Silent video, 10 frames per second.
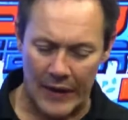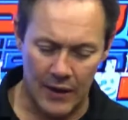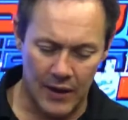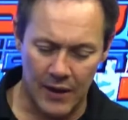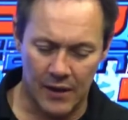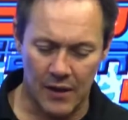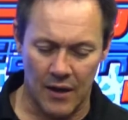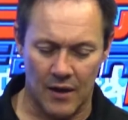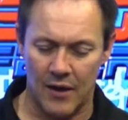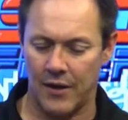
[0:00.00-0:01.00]
Finally,
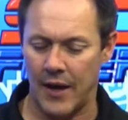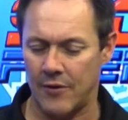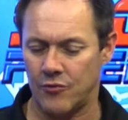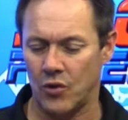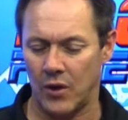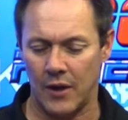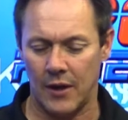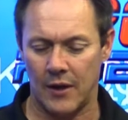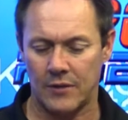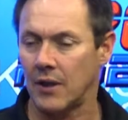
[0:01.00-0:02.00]
again, Troy,
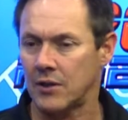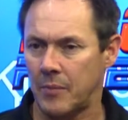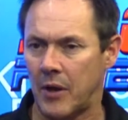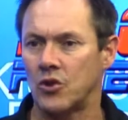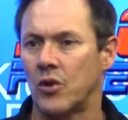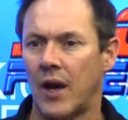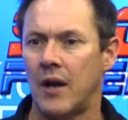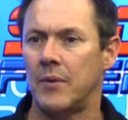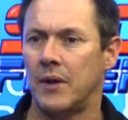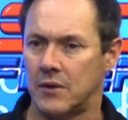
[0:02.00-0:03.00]
tell us about your academy.